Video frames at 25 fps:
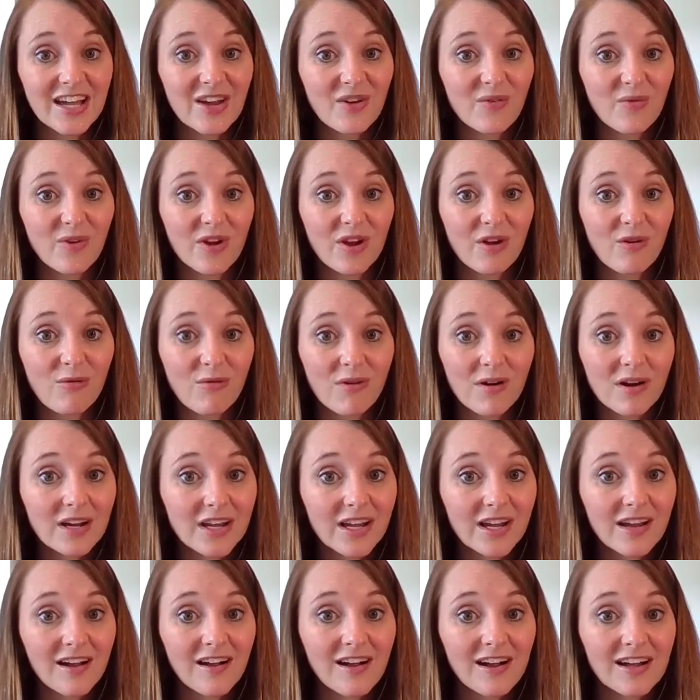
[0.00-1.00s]
we are
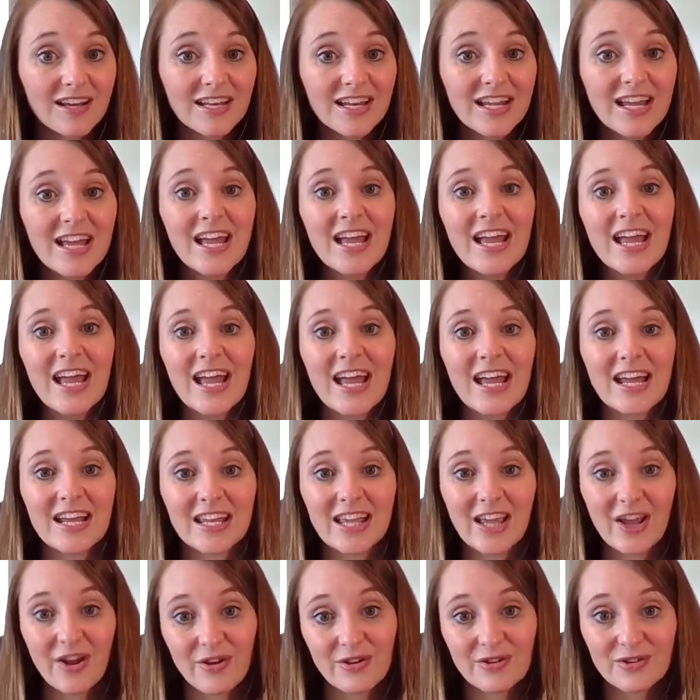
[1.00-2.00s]
working on in
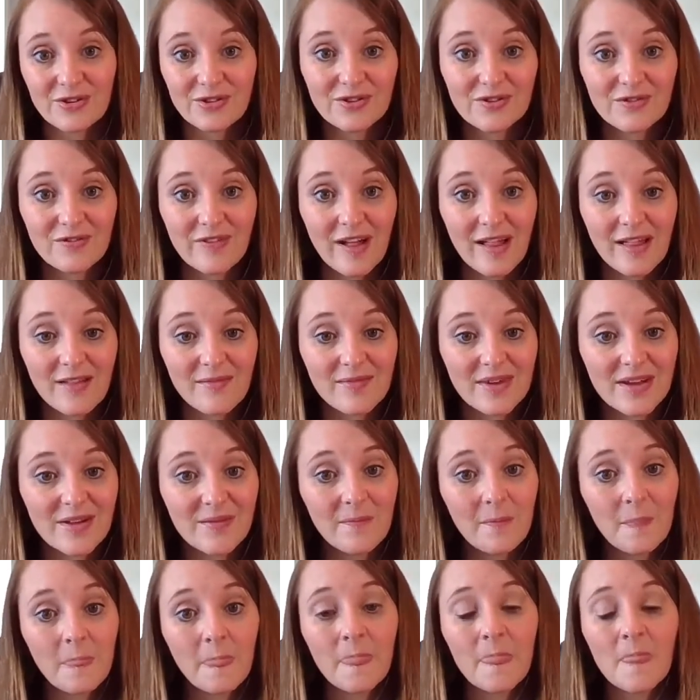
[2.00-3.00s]
character development.
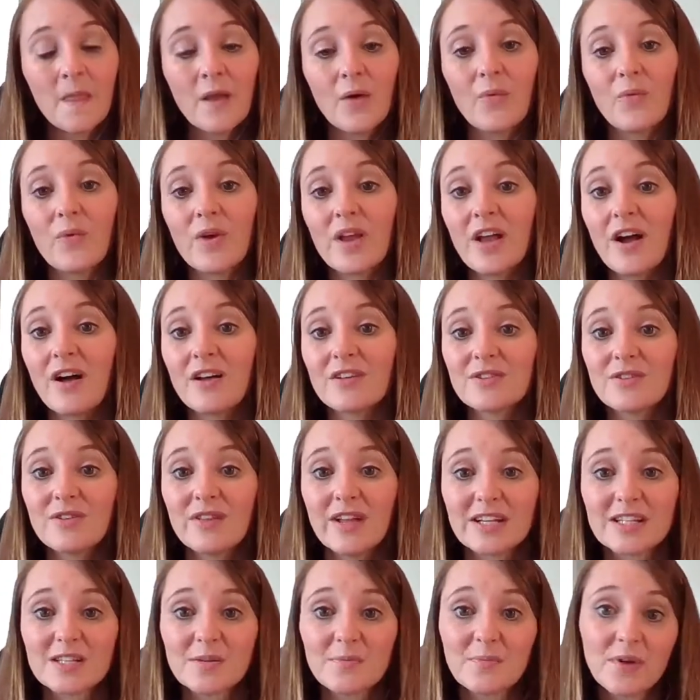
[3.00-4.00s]
We also
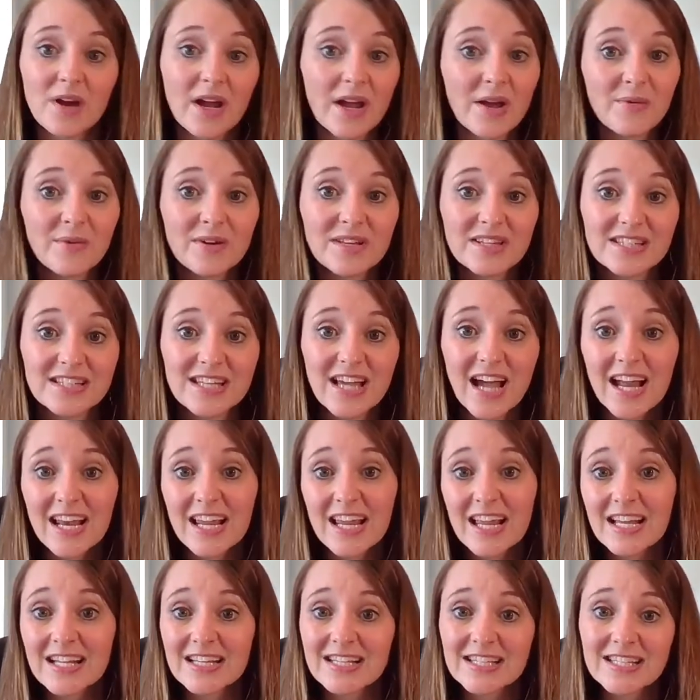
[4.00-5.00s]
like to pray with
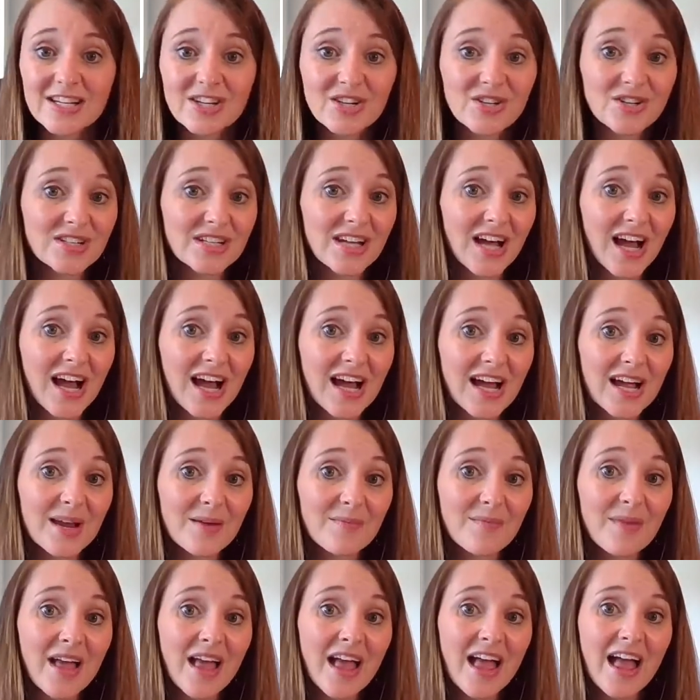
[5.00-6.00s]
Daddy at dinner
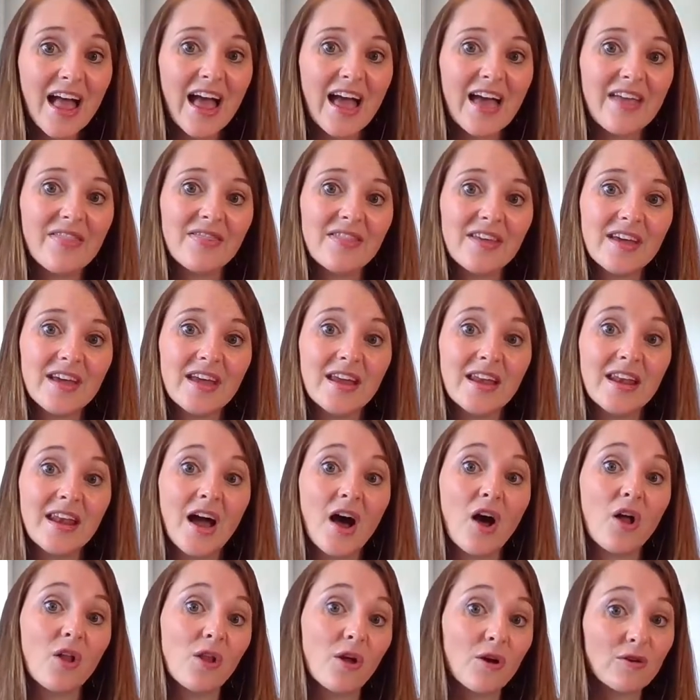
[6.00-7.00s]
time and then
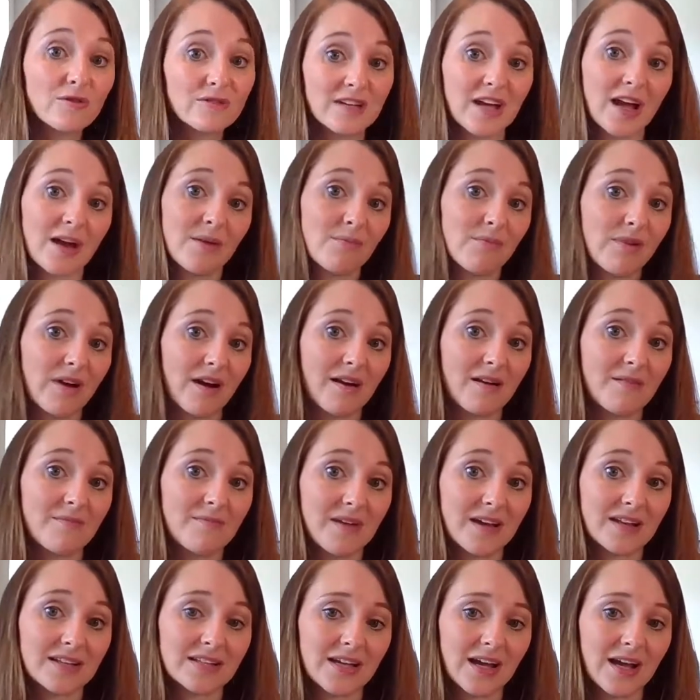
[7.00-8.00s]
alone time prayer at
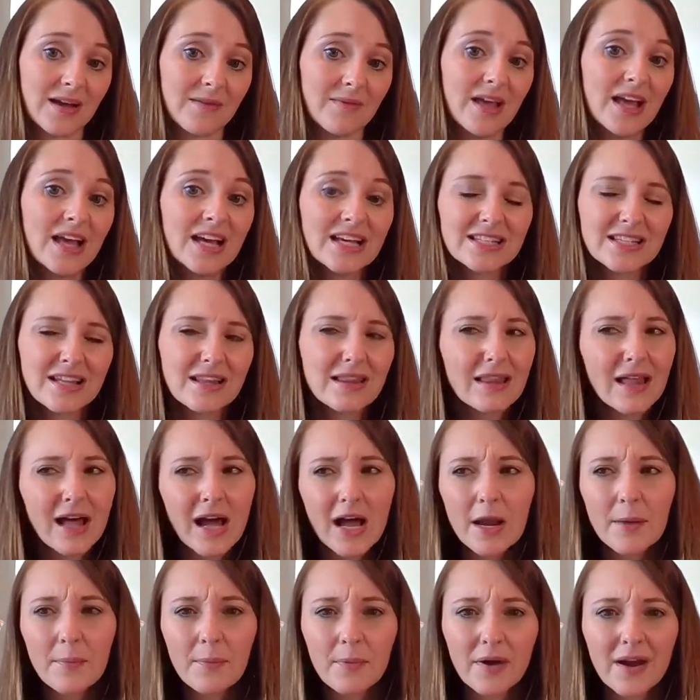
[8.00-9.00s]
bedtime. It's a
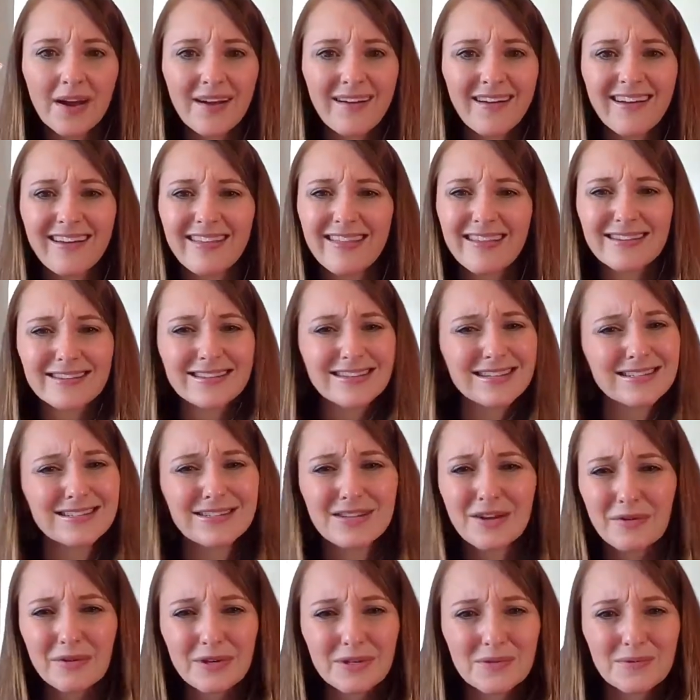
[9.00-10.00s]
lot of prayer, and that doesn't
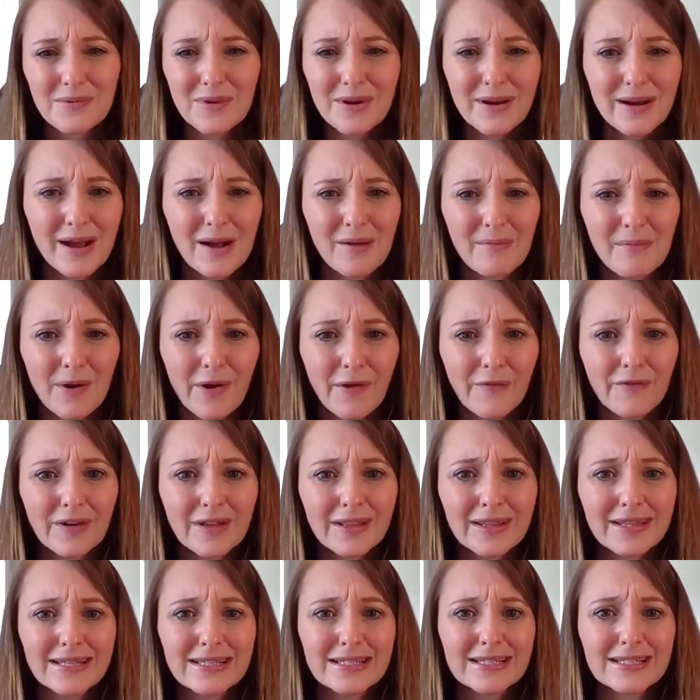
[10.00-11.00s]
always work out
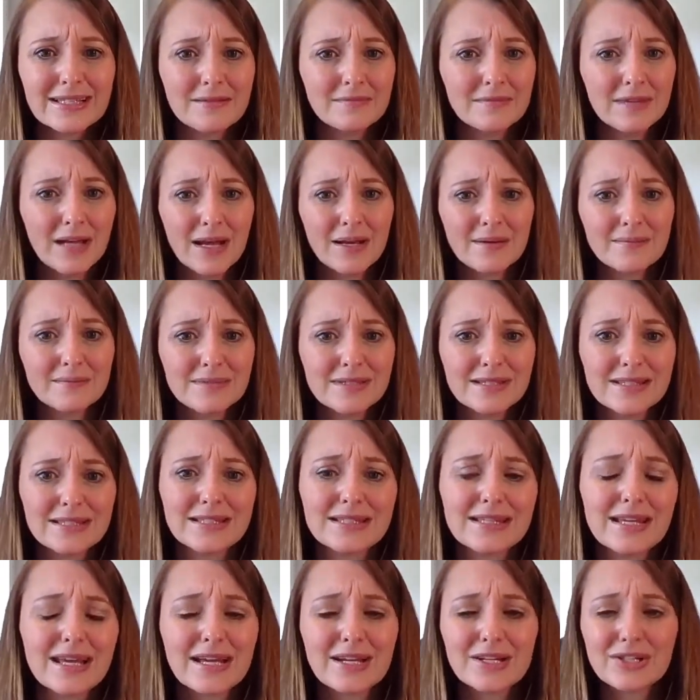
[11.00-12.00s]
perfectly. Sometimes the
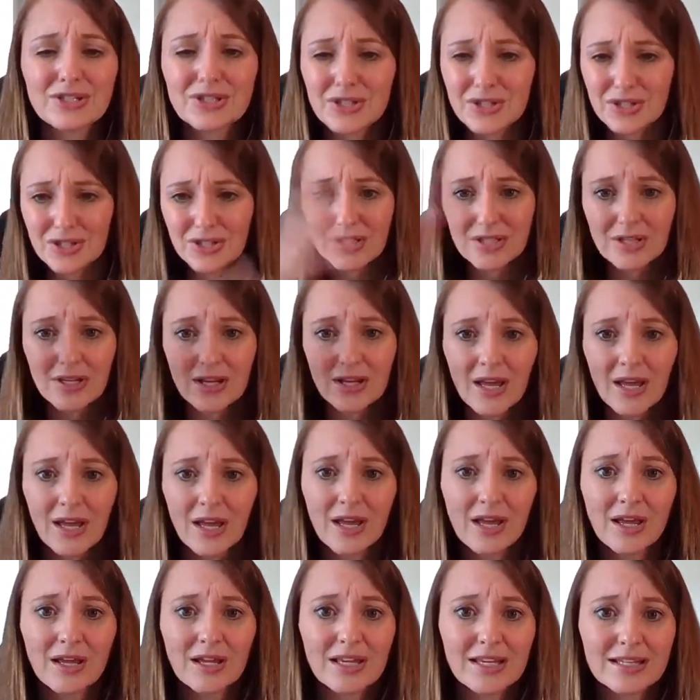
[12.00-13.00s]
day just
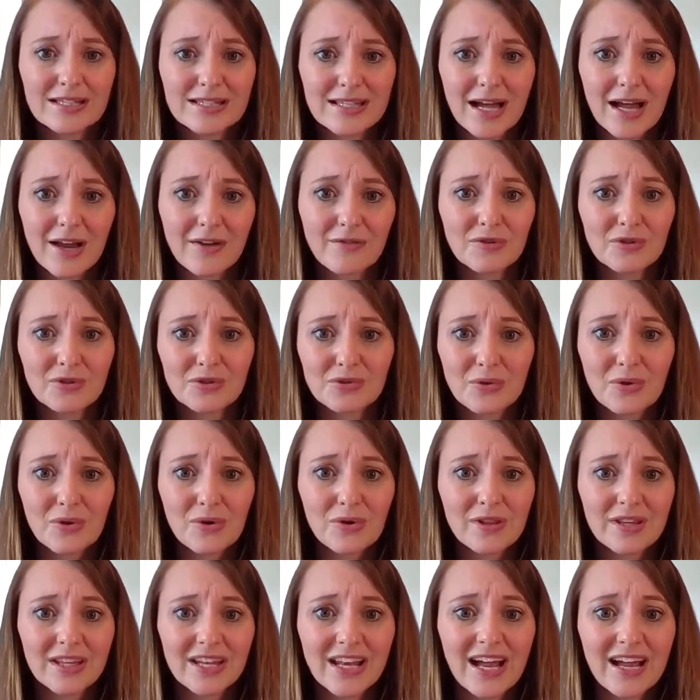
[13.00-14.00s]
gets out of
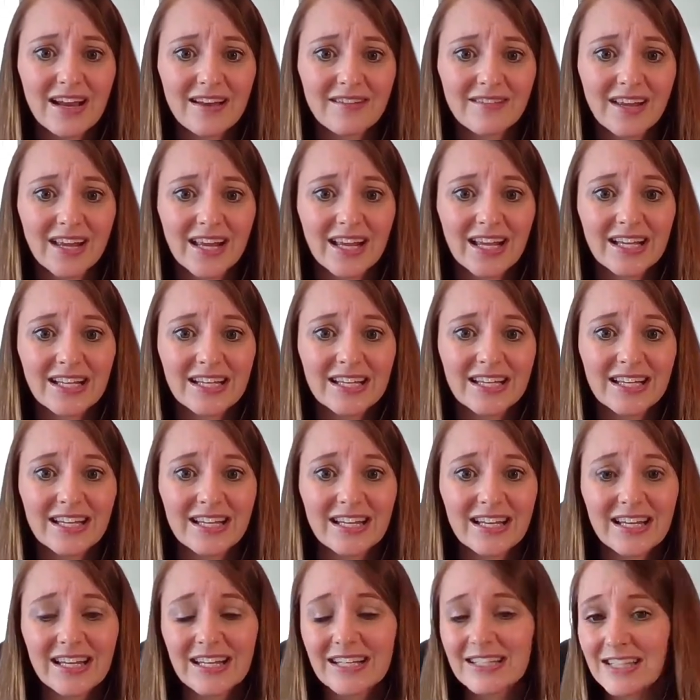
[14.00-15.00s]
control and out of hand, and
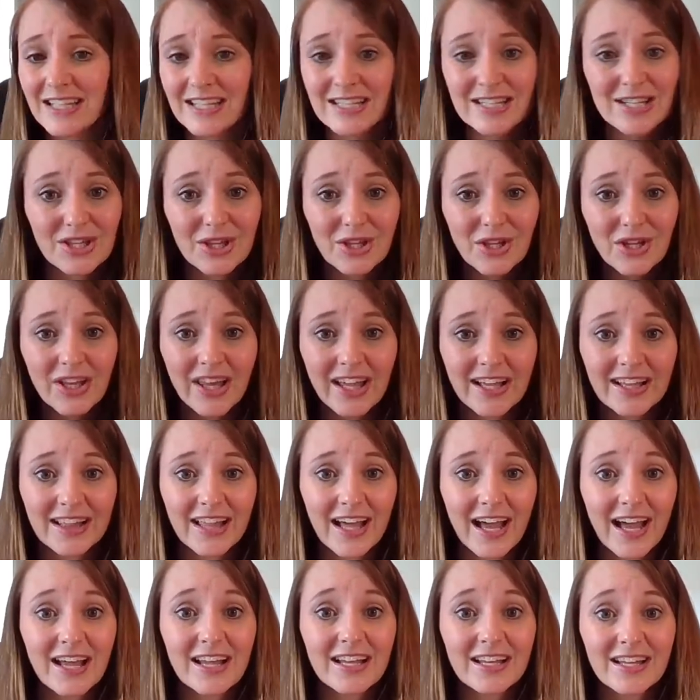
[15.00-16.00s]
it doesn't look like
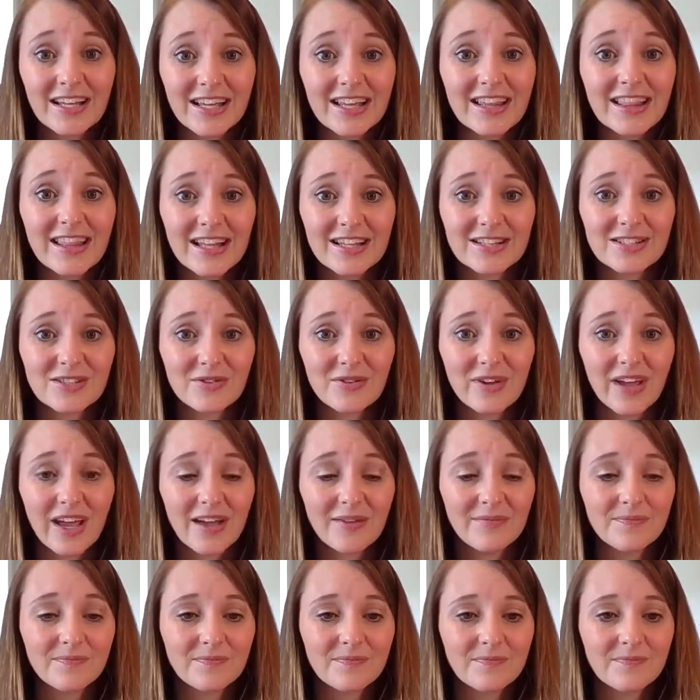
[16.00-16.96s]
that, and that's okay.